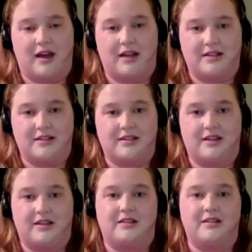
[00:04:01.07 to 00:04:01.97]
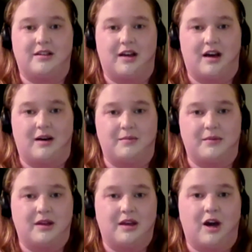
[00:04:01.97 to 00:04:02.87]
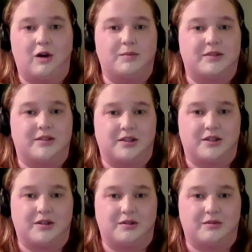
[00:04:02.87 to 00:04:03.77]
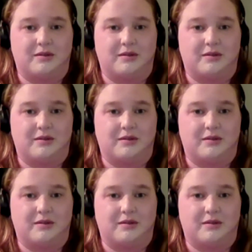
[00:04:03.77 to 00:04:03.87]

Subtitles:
and that help to